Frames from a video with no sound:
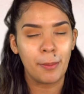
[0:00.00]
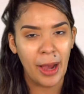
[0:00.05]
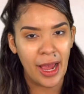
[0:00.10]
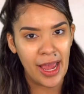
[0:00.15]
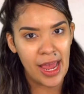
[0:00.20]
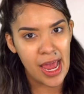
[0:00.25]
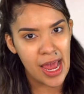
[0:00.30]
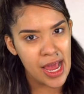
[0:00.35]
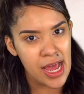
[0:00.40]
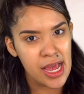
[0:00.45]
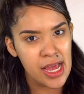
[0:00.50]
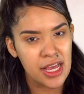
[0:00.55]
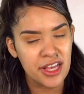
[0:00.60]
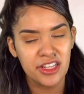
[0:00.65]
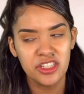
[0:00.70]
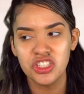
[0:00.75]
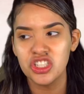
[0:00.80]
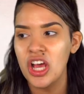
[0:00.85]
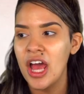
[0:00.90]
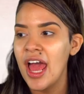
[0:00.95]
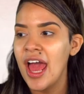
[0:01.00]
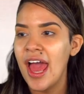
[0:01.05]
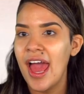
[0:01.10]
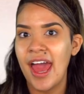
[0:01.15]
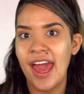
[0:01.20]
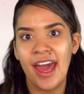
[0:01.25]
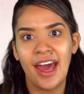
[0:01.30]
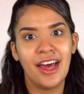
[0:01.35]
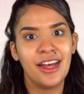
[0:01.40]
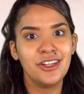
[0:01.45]
my age,
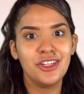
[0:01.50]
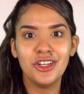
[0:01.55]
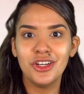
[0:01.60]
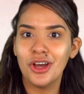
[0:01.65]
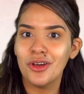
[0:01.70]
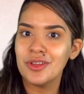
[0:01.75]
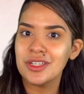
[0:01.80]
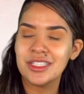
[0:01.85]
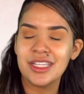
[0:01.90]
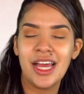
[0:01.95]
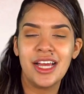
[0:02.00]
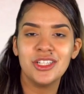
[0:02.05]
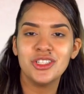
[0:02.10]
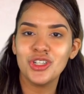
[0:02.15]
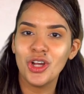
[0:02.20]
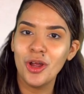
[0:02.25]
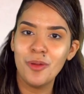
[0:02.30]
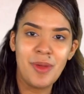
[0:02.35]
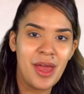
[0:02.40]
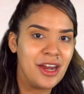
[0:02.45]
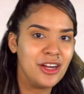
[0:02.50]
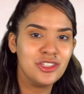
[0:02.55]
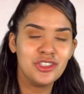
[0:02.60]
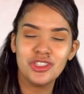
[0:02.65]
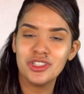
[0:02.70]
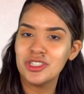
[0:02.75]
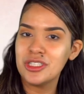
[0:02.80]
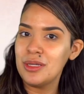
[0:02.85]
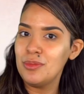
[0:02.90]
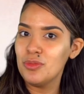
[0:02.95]
and you know, this HR
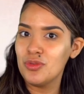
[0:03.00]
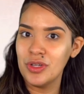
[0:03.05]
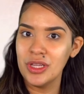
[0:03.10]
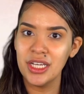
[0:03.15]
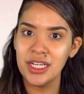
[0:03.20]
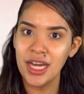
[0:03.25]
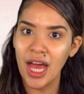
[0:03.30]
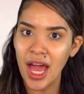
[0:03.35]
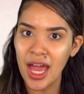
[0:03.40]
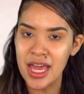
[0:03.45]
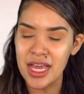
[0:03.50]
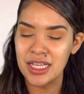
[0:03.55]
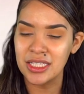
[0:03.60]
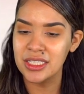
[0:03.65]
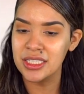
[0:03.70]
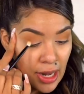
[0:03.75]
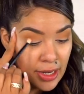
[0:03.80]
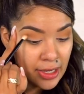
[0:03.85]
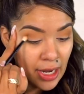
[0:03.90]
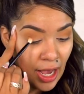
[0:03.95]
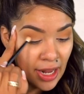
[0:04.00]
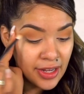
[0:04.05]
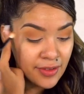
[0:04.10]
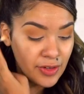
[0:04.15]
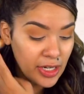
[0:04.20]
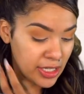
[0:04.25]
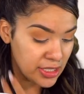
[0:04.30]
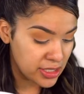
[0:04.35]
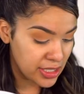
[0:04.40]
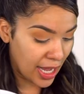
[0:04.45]
manager seemed really nice. Not
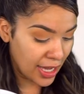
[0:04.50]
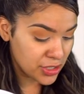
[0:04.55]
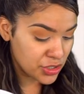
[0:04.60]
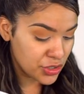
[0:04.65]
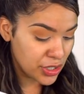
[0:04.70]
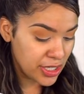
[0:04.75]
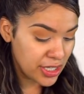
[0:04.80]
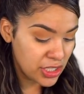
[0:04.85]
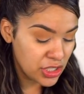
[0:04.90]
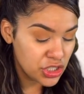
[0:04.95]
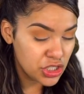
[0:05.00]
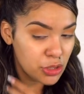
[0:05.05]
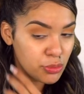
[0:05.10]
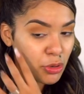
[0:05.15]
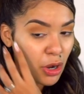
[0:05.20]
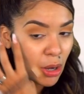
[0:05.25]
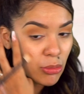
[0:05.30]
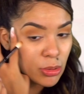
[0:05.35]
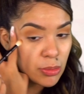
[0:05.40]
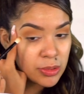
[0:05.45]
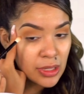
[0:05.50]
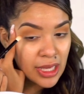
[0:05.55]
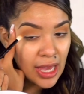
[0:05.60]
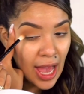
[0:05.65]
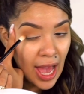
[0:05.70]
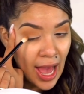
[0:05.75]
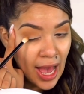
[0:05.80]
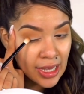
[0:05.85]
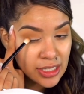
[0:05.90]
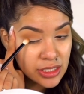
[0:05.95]
even exaggerating, she probably
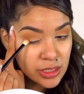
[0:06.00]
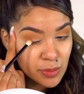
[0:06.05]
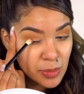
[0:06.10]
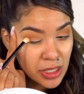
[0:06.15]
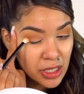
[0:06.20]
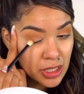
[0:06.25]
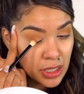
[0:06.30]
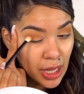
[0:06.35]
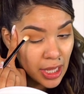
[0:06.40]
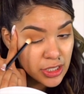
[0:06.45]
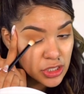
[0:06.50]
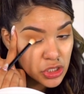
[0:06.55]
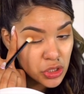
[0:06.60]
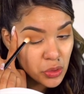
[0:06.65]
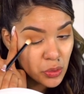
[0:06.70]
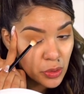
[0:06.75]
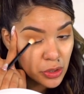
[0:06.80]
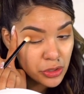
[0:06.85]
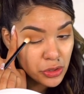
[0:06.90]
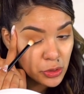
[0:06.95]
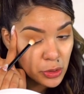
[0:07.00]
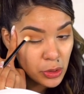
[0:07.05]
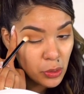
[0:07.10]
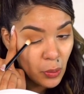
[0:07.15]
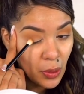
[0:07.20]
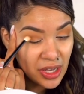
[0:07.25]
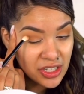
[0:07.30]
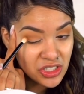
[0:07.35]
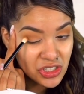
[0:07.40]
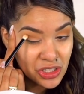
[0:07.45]
asked me like 2 or 3
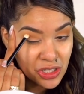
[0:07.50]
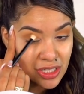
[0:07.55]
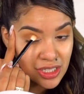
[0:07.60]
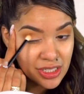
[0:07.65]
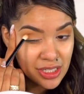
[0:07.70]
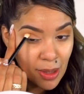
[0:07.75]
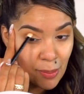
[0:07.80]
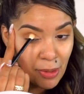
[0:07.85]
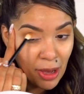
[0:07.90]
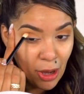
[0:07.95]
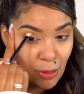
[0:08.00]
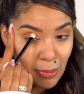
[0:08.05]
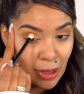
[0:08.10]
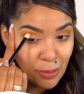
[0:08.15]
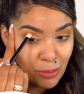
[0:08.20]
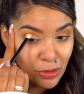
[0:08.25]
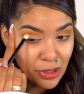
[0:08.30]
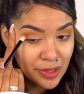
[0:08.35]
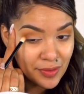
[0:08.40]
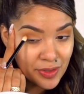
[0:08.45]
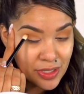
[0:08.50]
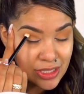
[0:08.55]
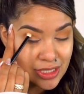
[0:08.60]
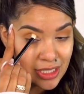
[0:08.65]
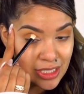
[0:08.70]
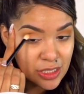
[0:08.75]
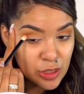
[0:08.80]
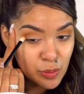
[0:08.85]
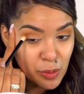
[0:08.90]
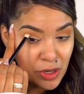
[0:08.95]
questions about my previous
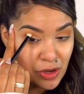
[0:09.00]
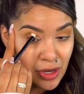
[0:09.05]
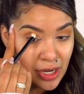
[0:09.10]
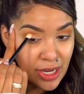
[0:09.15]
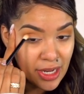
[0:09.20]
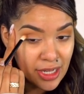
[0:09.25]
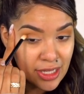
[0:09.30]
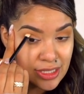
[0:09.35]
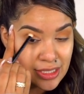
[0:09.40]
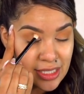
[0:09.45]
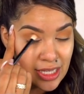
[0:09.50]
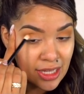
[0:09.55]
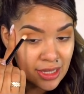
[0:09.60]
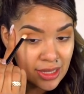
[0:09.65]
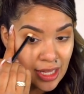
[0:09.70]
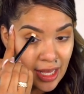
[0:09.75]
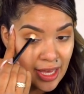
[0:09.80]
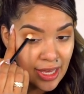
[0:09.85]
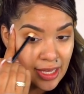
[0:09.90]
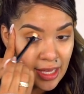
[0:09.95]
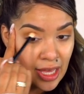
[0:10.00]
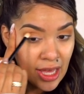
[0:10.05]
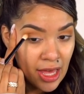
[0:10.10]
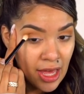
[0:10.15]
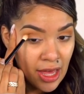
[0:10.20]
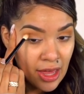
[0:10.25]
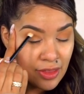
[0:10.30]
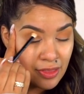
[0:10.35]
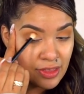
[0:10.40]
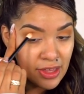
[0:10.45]
experience and like
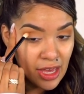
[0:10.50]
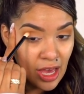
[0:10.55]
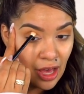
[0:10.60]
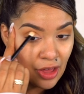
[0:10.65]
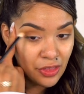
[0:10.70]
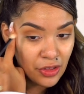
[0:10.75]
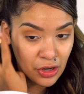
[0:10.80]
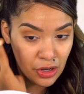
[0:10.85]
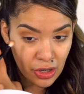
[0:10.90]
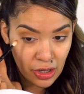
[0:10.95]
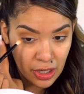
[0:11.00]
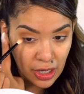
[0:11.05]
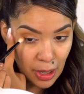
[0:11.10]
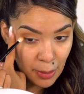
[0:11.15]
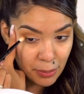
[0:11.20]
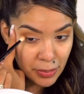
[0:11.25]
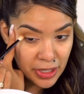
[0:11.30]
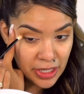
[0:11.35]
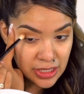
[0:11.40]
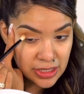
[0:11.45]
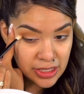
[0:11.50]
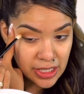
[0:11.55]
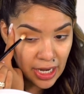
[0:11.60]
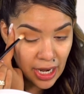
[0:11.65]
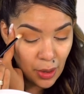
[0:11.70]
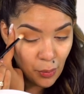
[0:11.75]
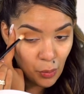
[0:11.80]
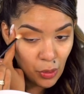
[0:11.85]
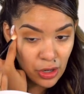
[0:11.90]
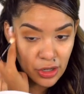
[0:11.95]
the other companies that
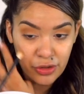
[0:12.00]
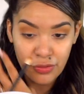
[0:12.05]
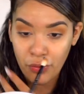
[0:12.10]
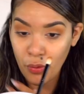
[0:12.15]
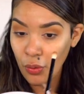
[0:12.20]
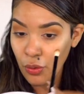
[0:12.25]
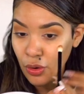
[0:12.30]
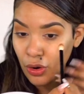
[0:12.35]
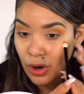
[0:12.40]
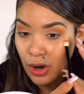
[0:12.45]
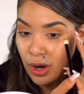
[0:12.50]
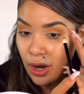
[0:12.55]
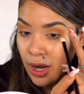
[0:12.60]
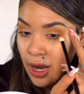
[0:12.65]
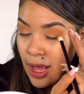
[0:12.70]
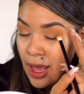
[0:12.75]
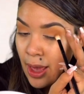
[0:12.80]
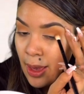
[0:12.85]
I worked for,